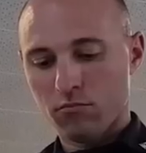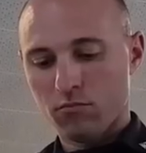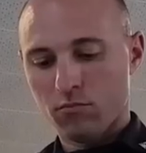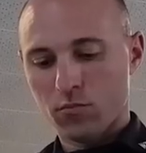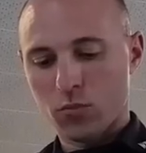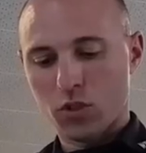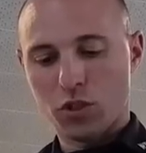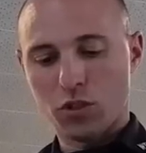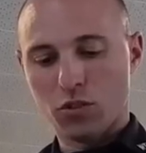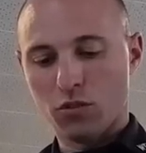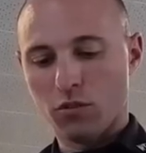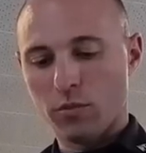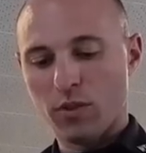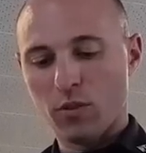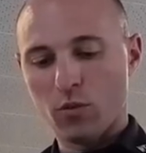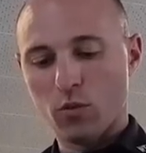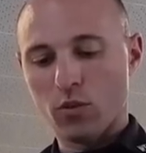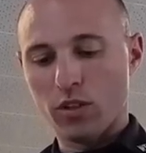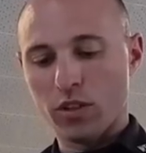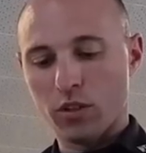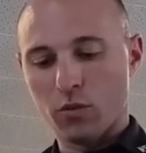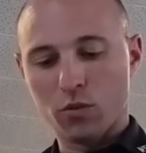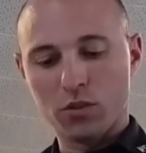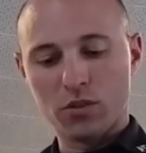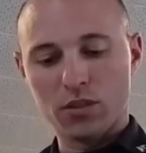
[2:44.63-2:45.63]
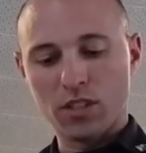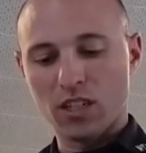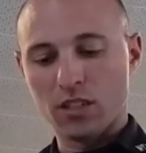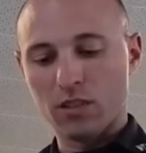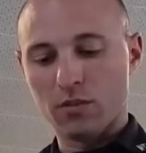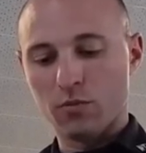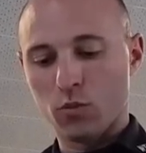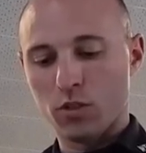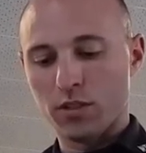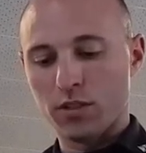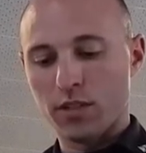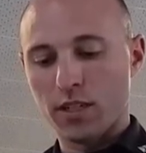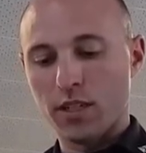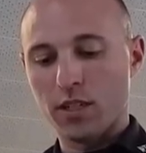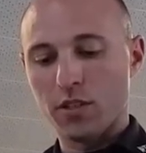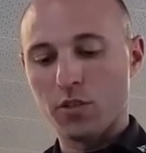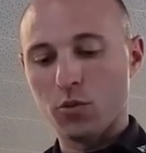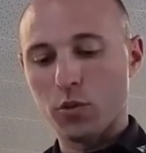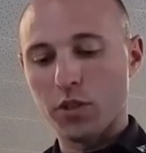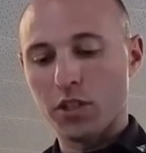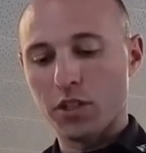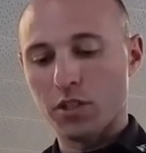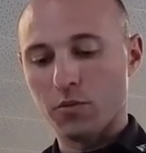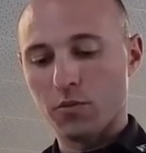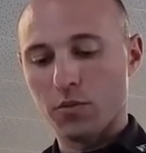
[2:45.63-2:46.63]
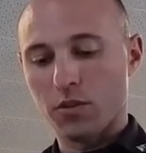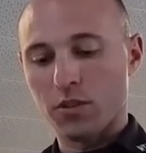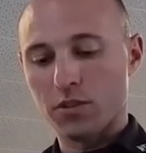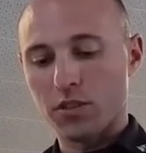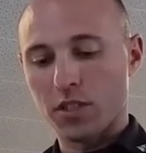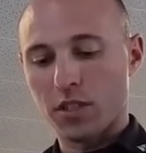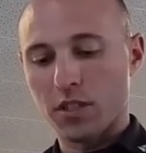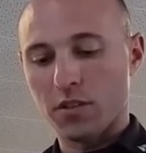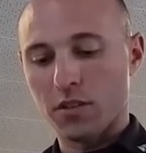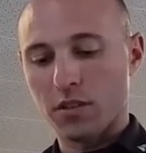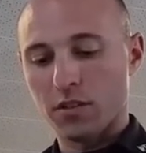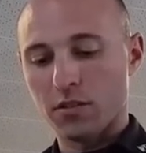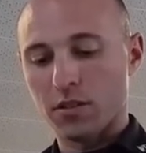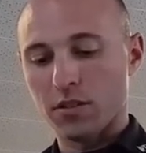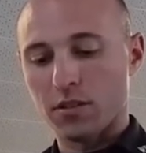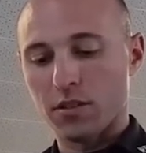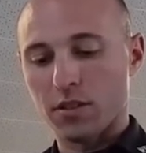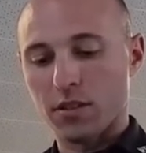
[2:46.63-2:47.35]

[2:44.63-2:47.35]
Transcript: But you don't remember like what day of the week it was, anything like that?